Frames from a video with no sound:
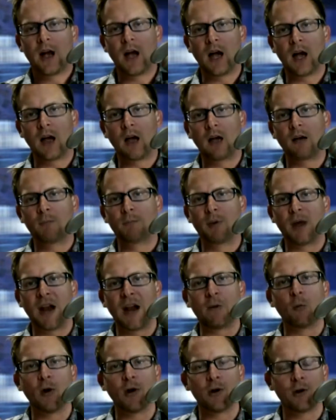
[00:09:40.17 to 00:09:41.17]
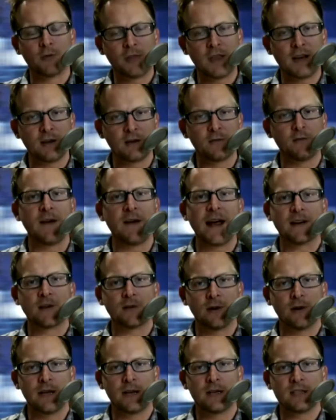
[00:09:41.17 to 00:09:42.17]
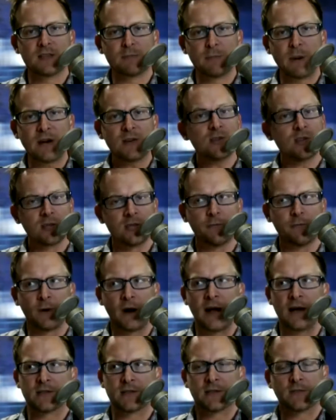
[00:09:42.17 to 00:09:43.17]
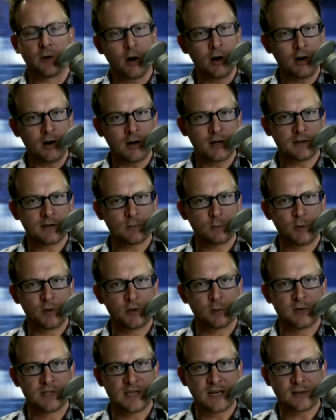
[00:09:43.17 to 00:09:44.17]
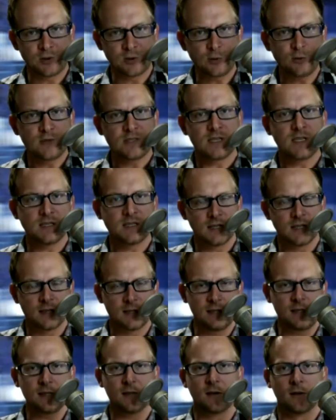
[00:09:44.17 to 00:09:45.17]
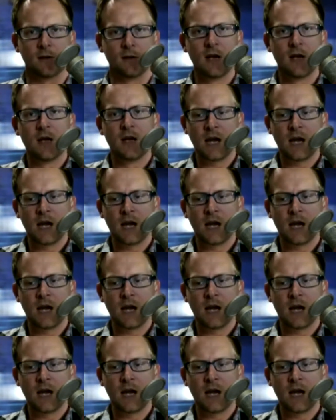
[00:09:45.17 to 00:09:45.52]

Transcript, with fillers: Uh, but I wonder if they could factor in, especially for House of Cards, which was a two season deal.